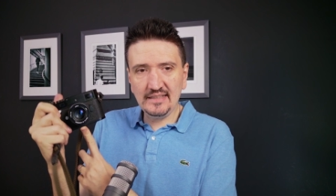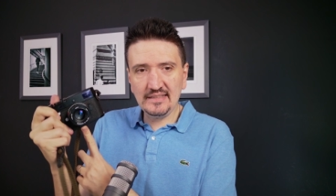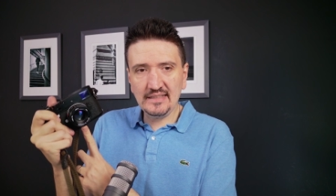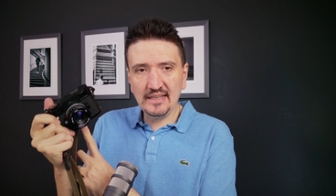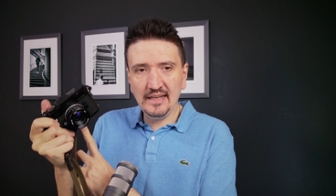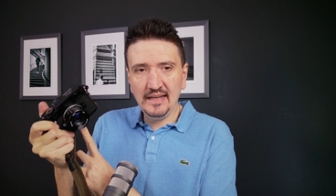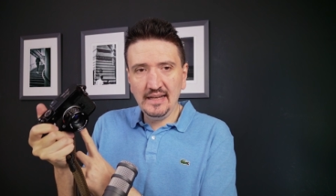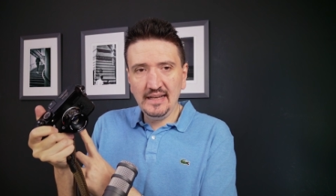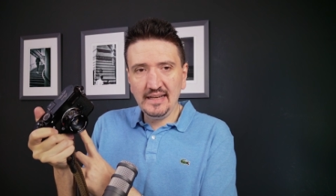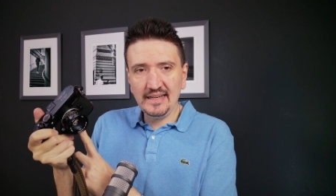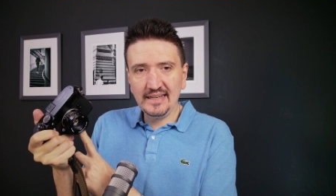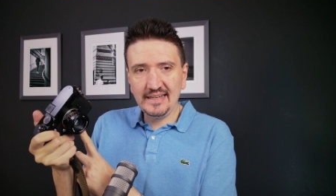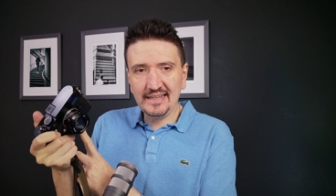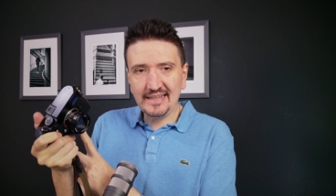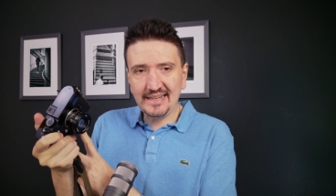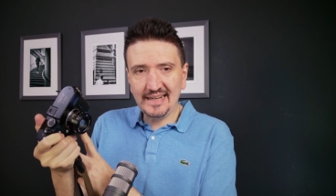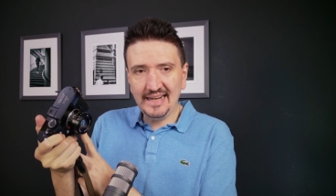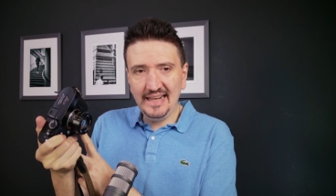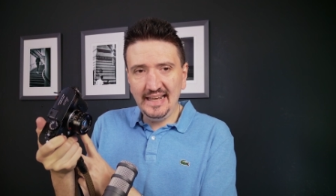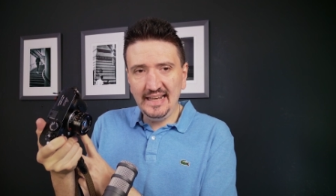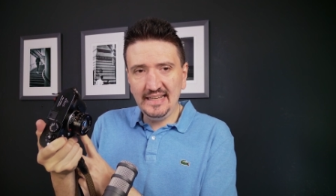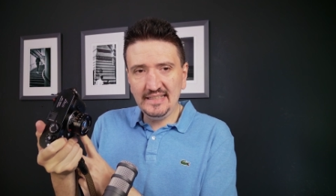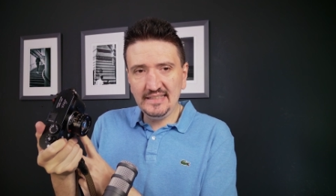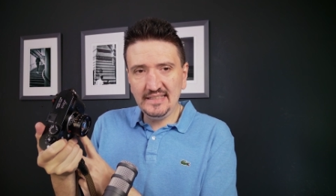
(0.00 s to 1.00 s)
is
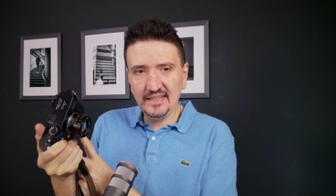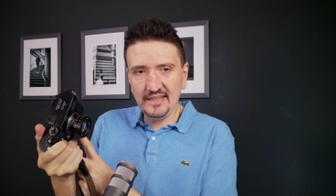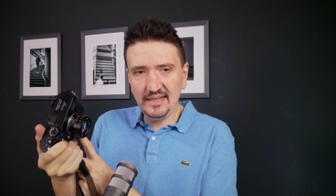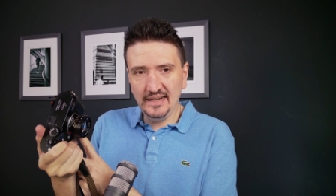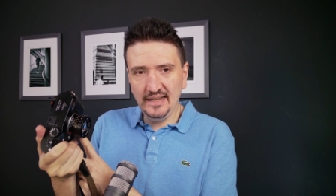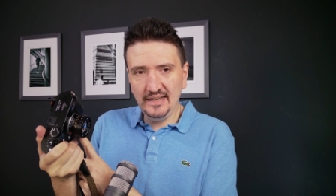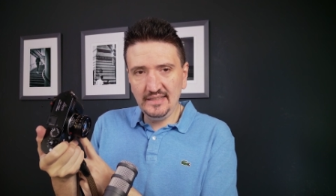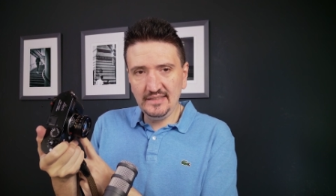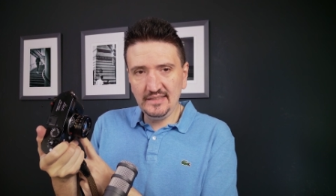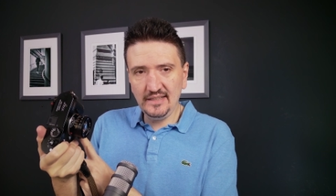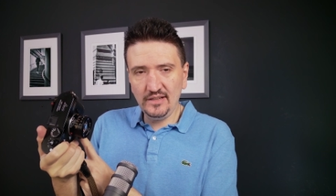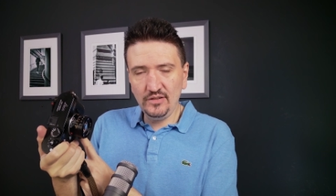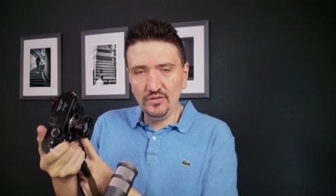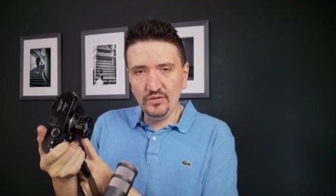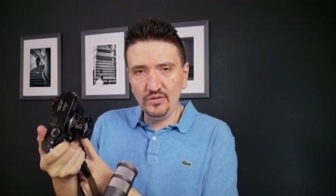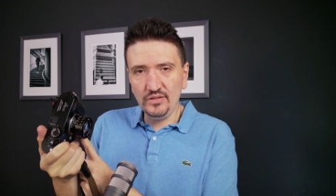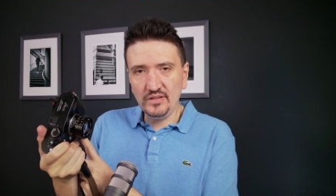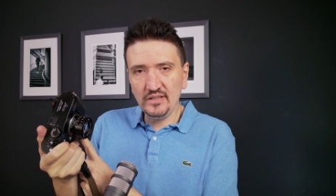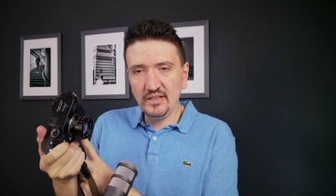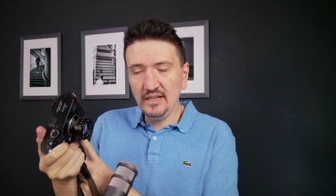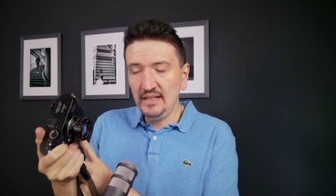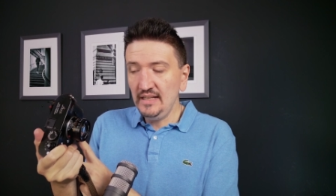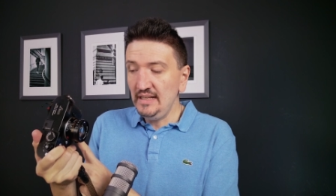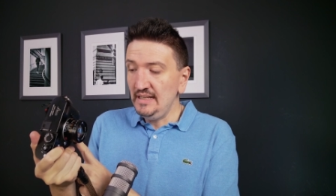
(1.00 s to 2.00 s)
crazy
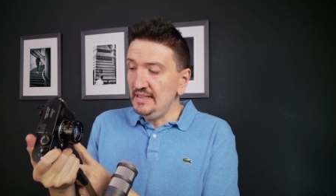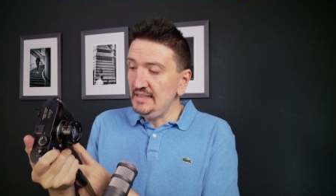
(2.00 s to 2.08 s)
good.